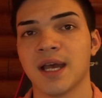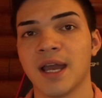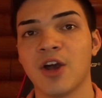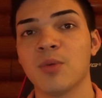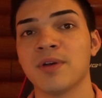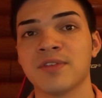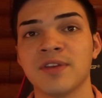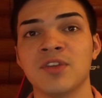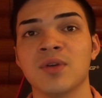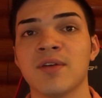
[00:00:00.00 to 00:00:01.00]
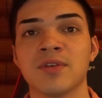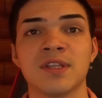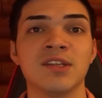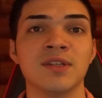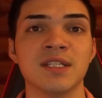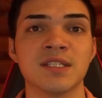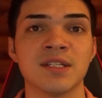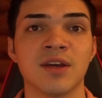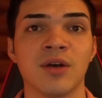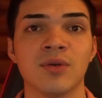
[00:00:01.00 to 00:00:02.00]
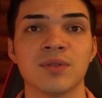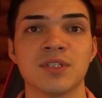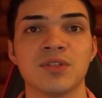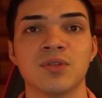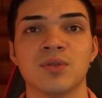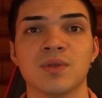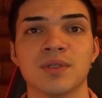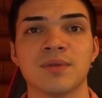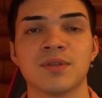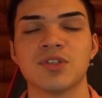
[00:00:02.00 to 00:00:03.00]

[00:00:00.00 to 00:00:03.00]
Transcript: I hope I've given you everything you need to know to